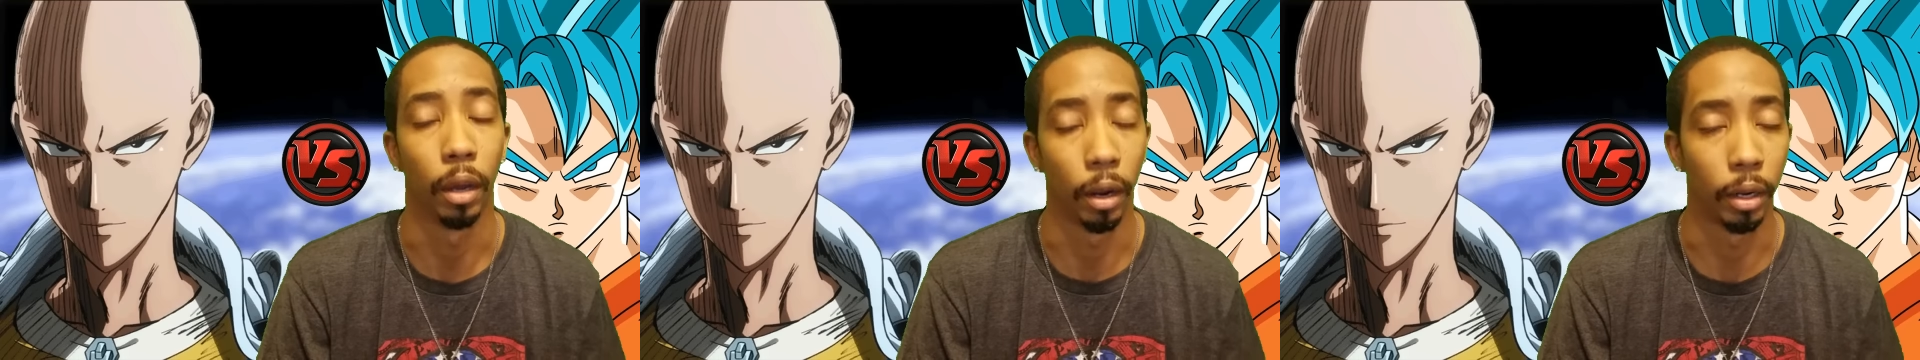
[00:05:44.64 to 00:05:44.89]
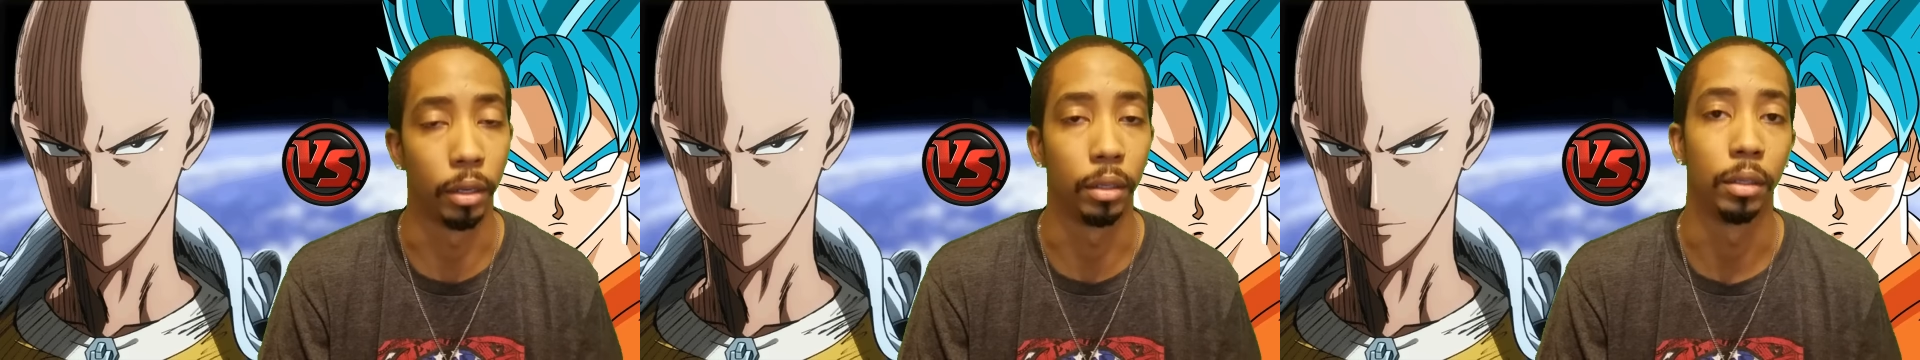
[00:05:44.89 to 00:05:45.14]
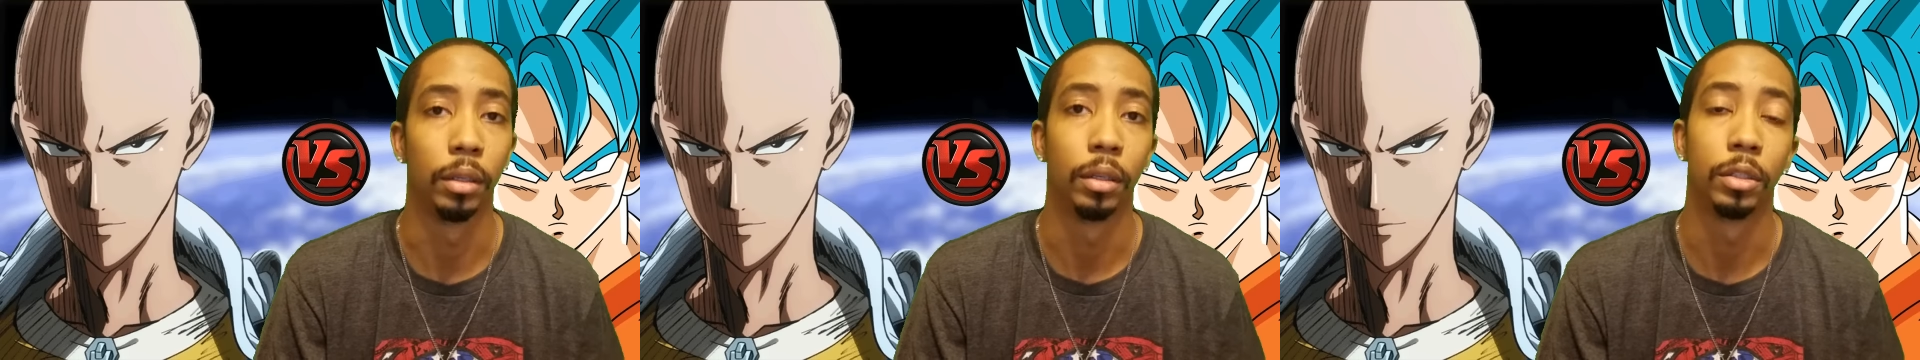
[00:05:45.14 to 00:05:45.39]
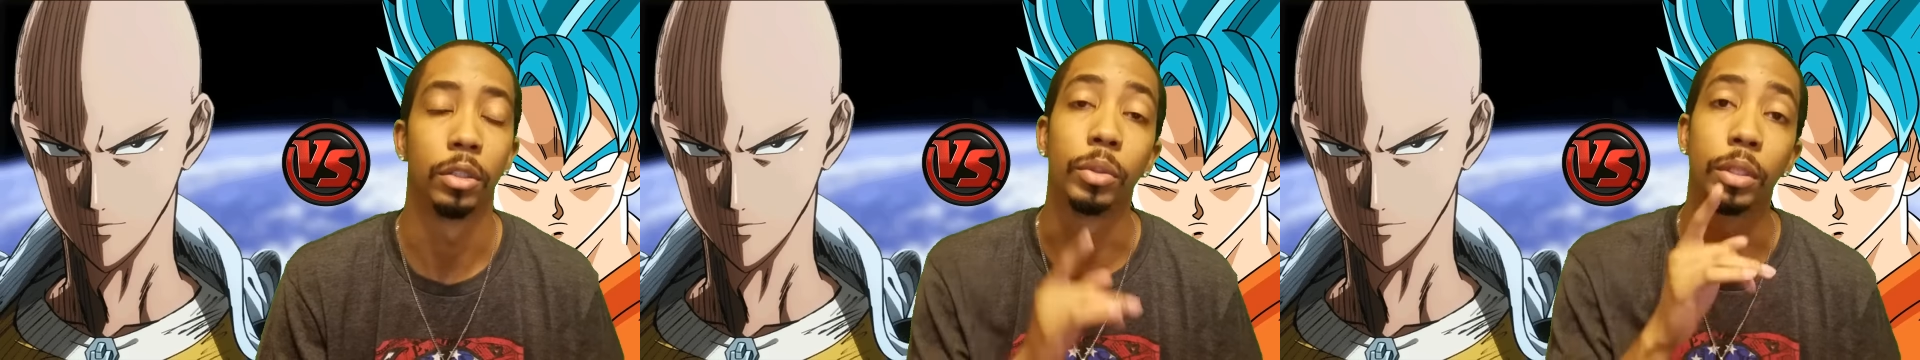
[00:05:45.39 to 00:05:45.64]
Alright?
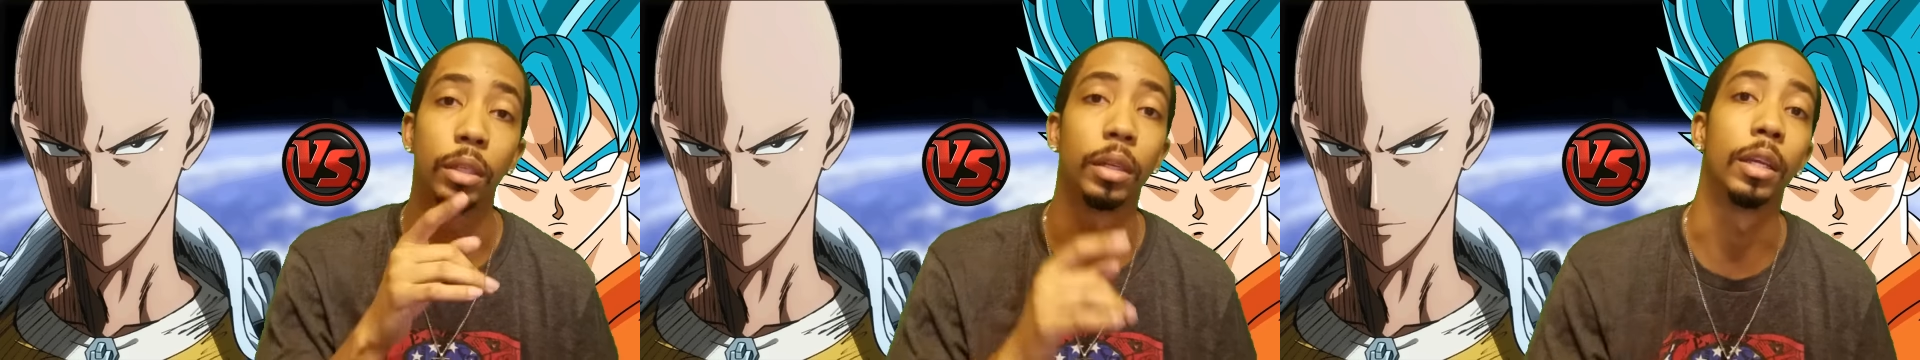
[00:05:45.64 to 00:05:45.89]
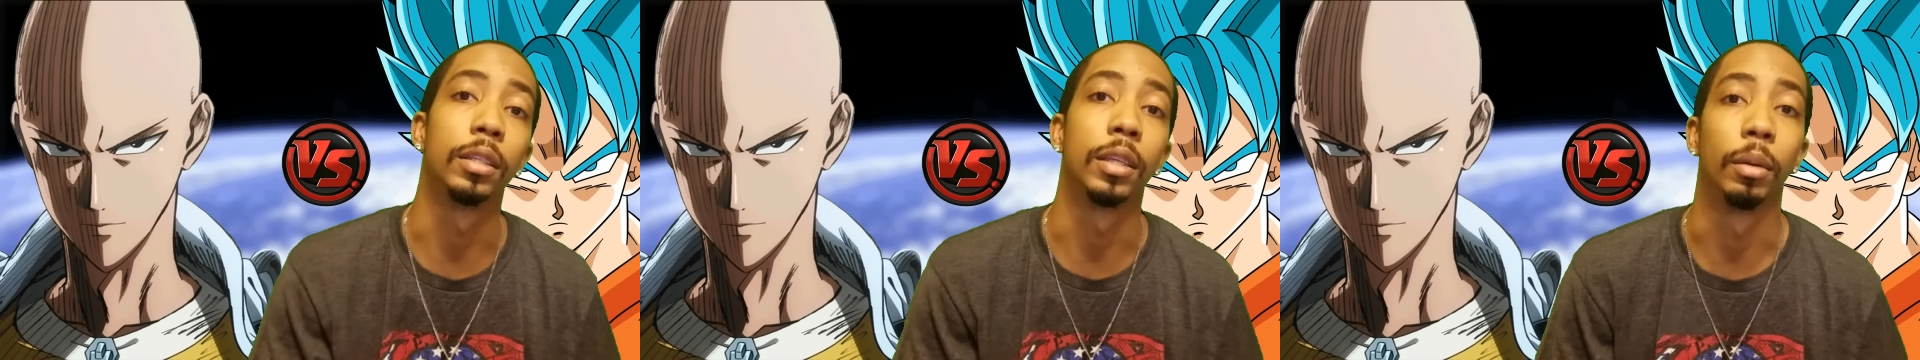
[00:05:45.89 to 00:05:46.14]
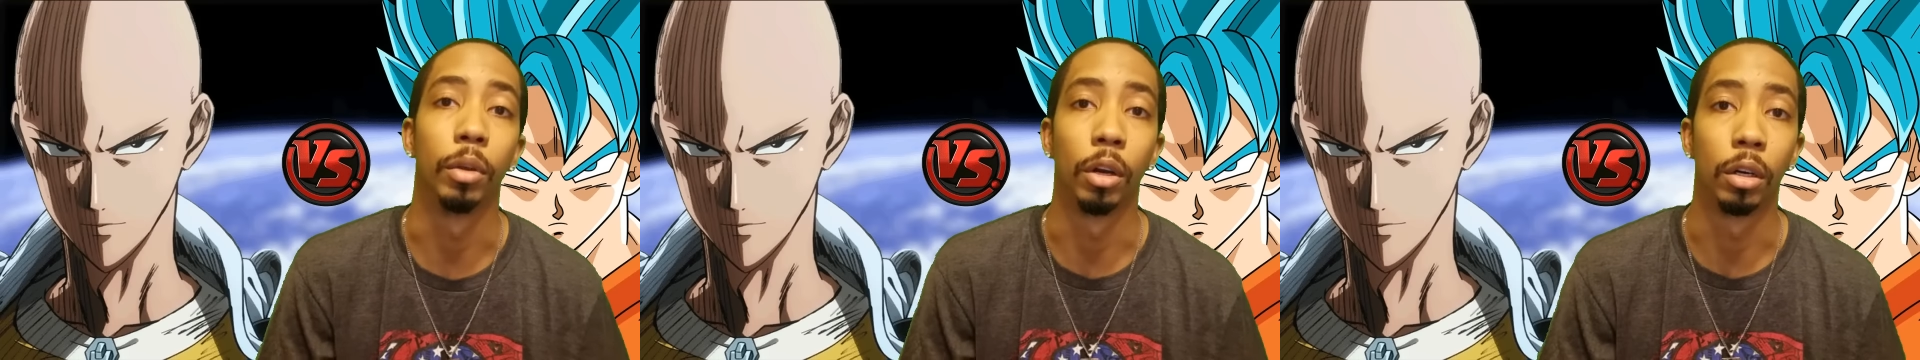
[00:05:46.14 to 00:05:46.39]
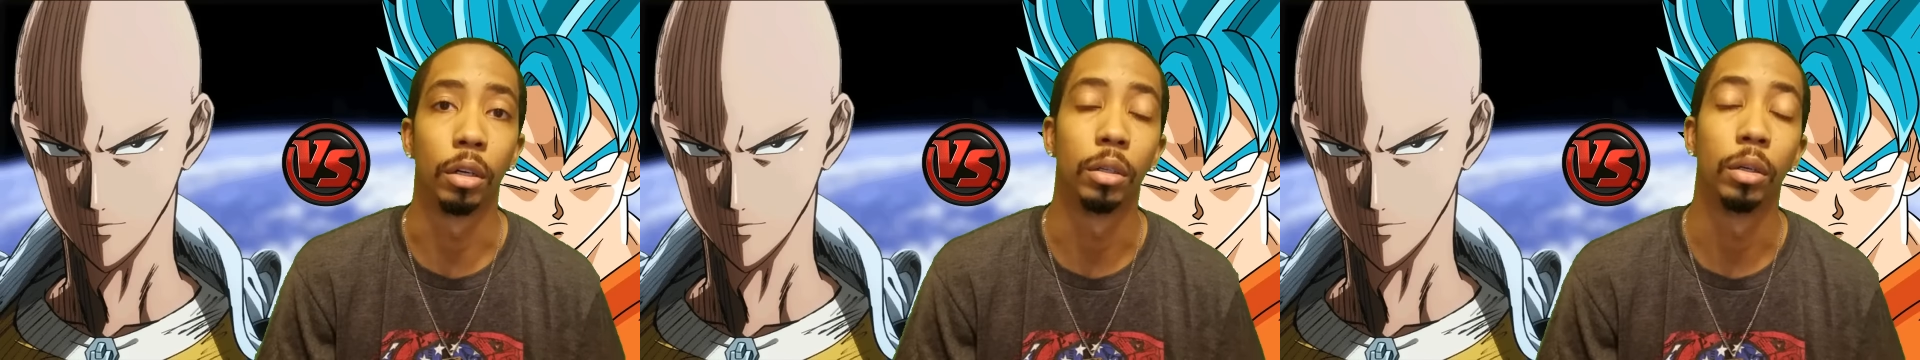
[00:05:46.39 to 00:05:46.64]
So until next time,
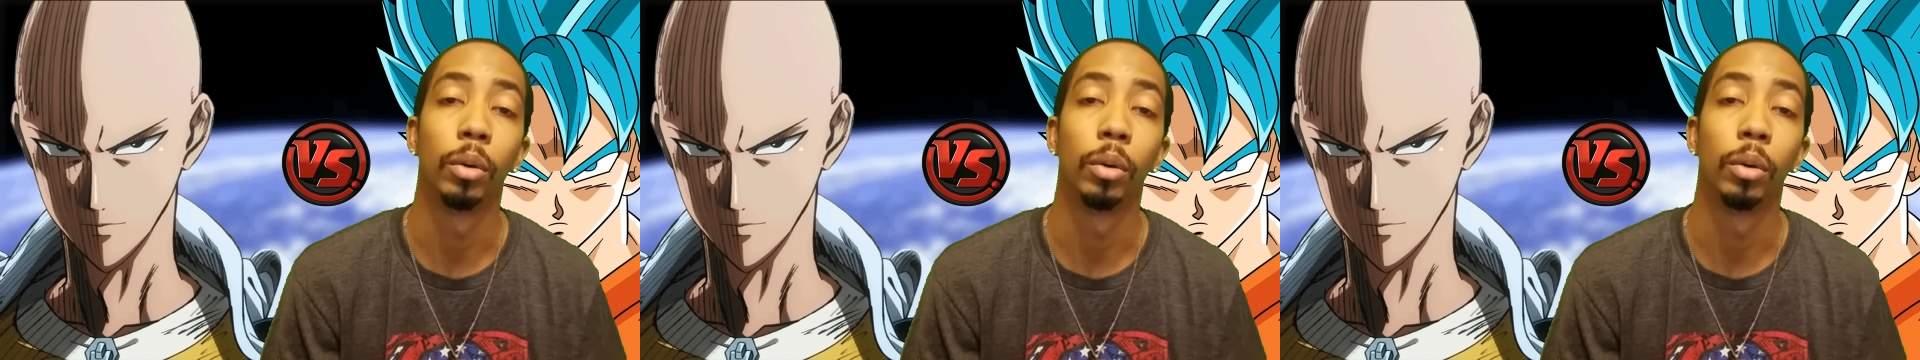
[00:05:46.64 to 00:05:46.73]
y'all,